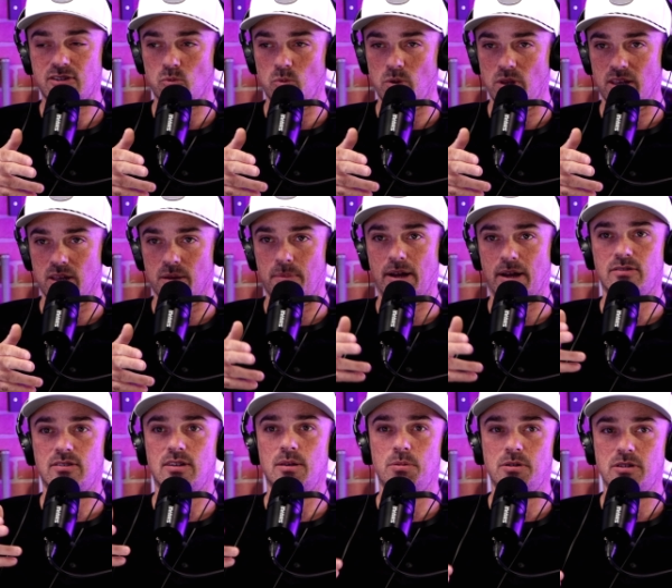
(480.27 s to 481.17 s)
week about
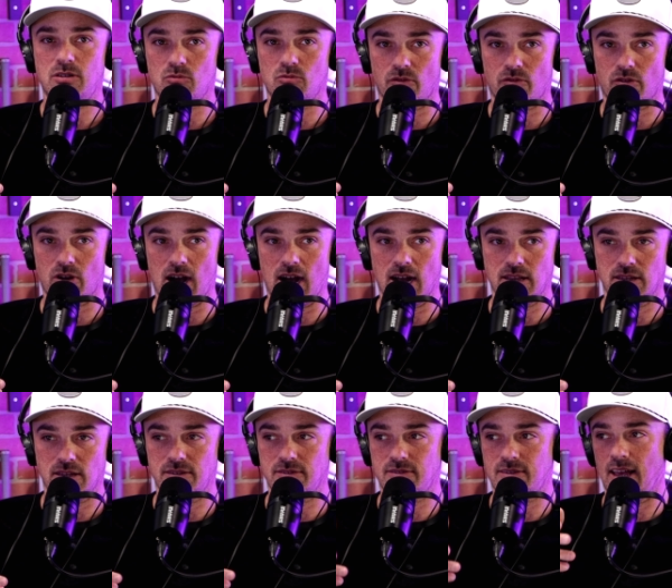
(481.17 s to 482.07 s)
TPC River
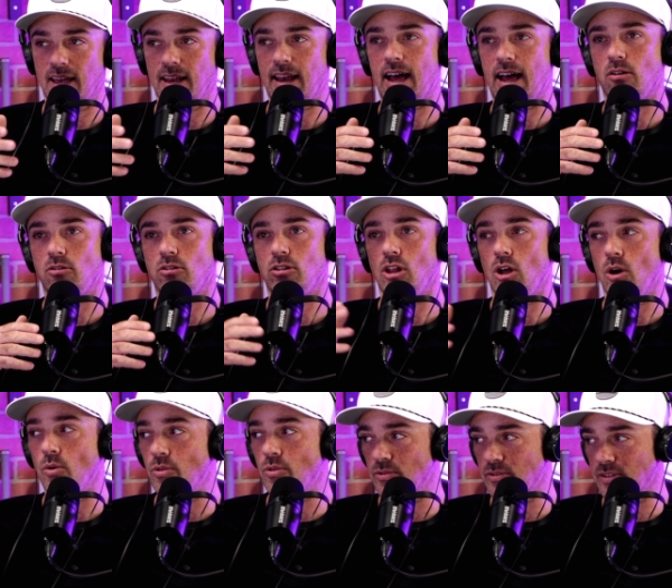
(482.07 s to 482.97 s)
Highlands and how
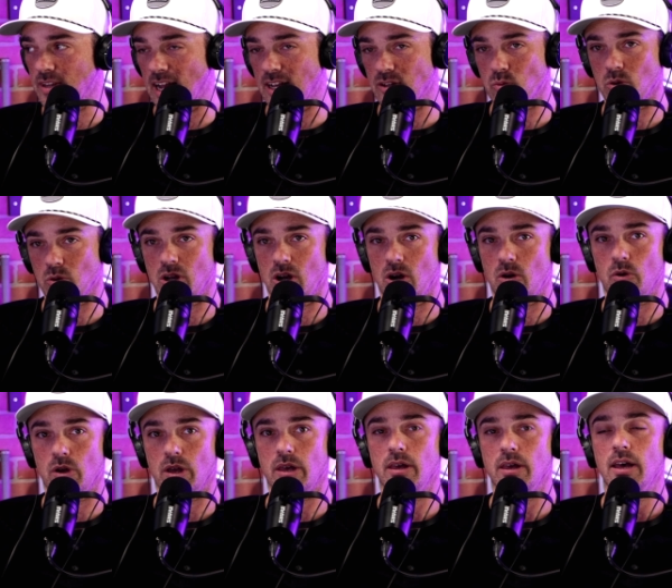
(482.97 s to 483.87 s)
low those guys were
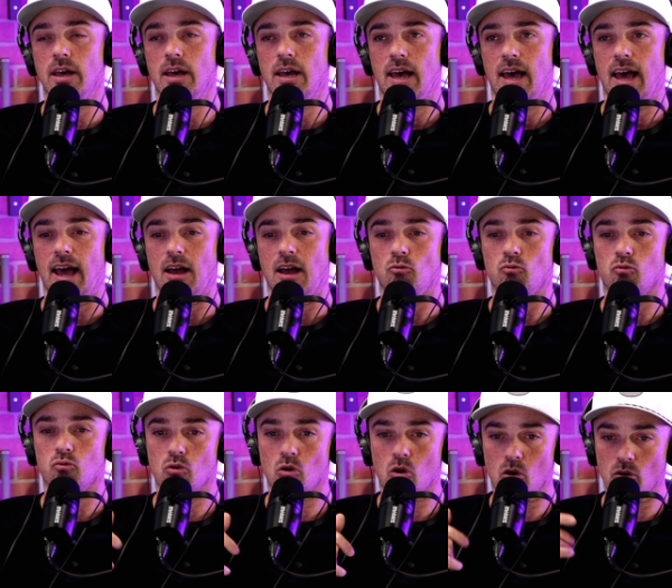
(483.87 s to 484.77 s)
going.
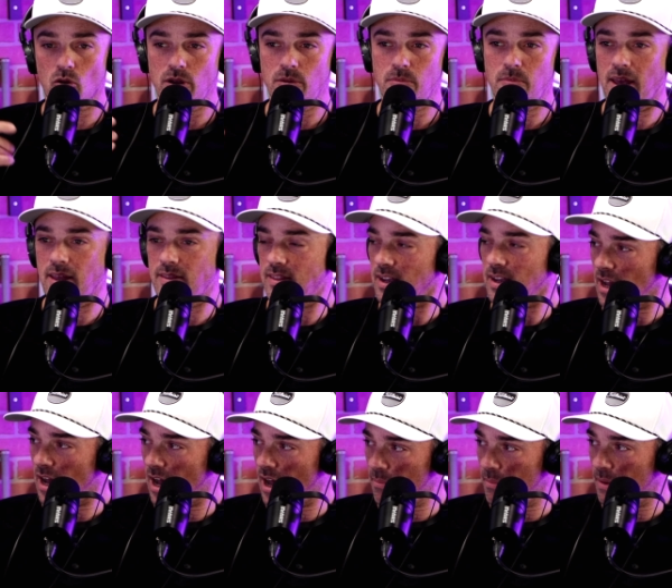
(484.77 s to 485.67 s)
And Rory made the
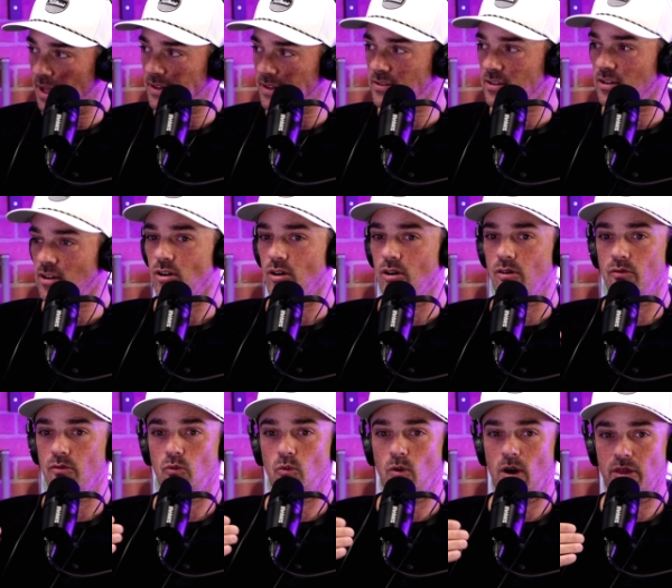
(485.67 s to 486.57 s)
comments
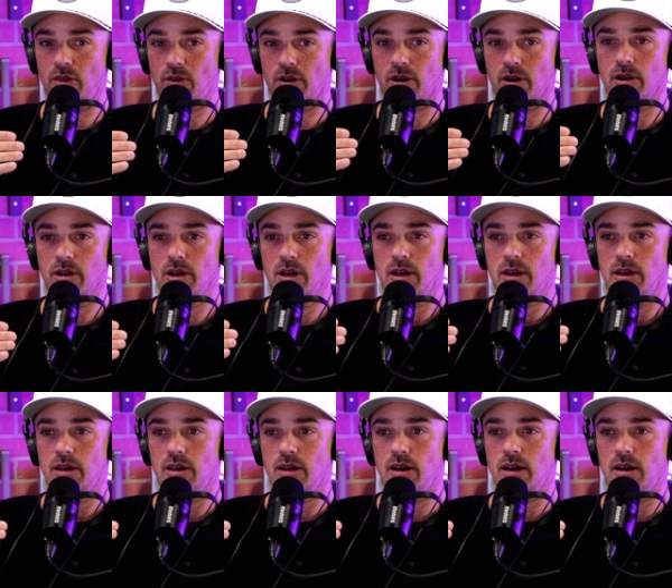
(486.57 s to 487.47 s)
of whether
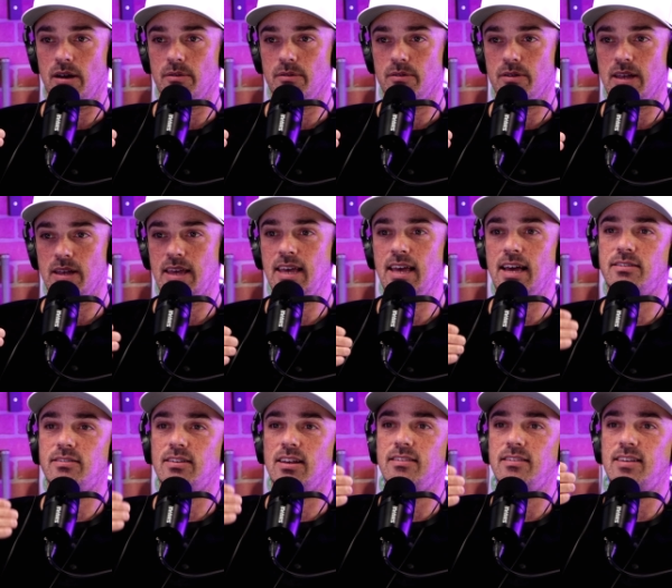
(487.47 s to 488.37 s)
he
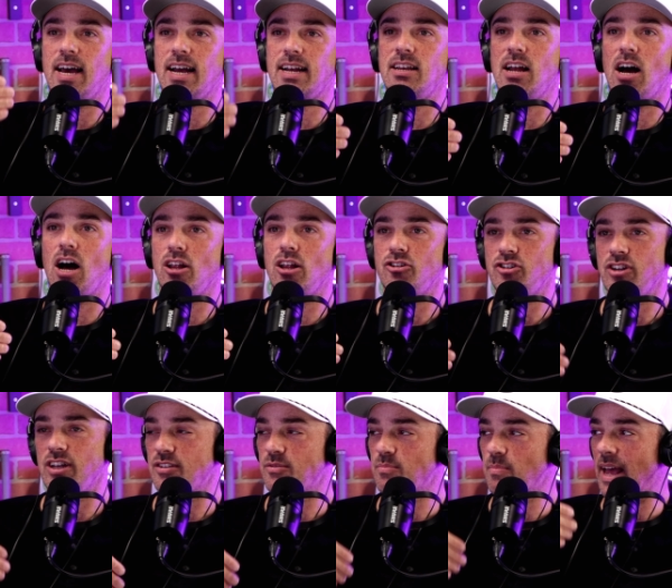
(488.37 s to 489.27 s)
had said technology
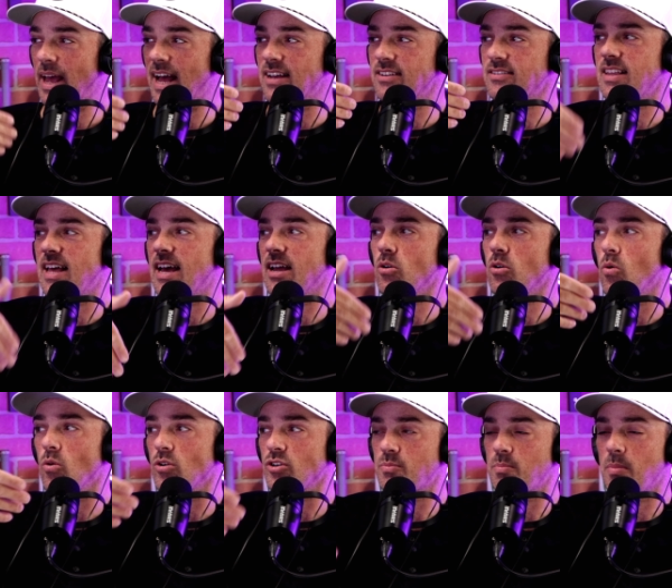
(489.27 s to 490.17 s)
has passed that
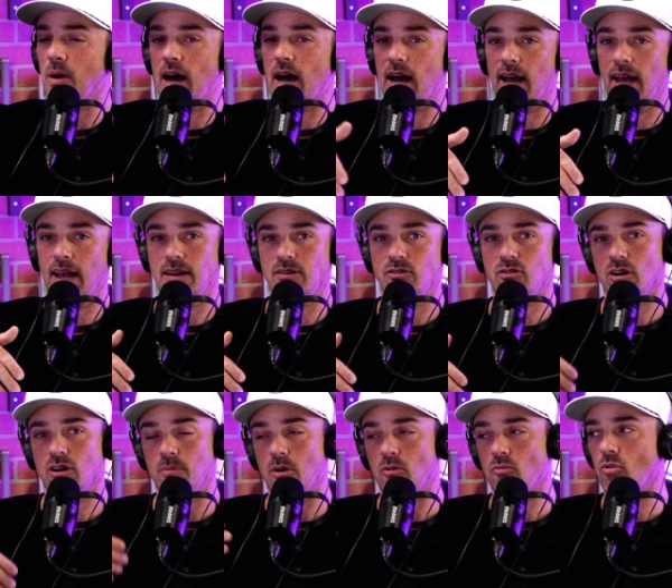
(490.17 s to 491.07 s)
course by and
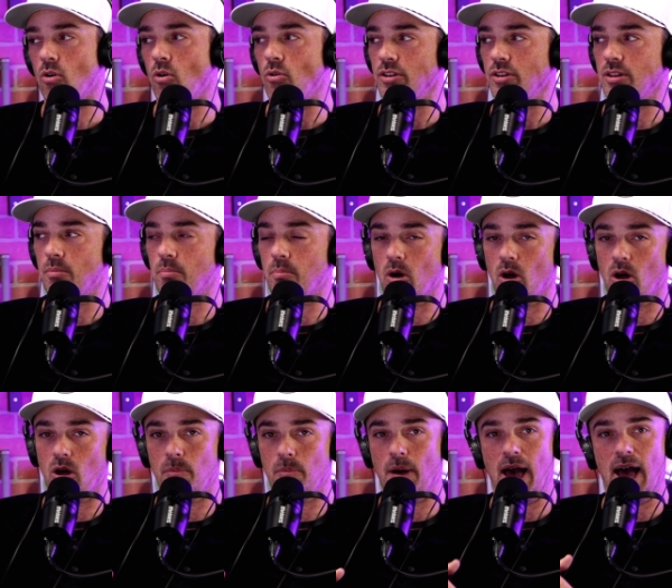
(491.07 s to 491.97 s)
talking about rolling the
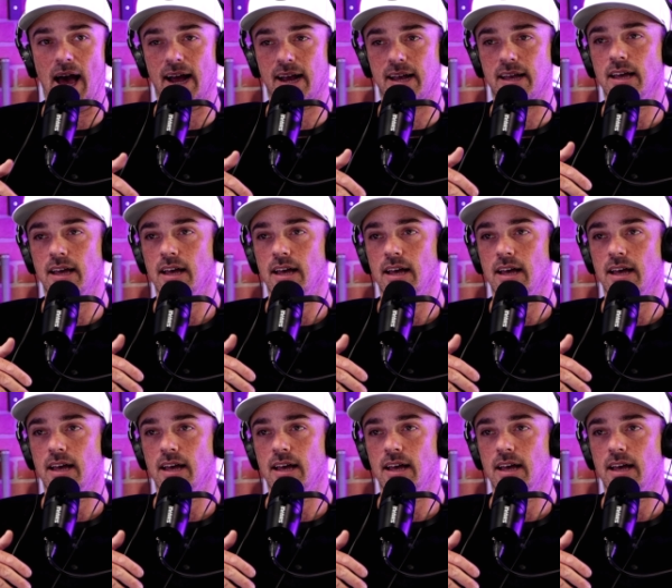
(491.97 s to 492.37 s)
ball back.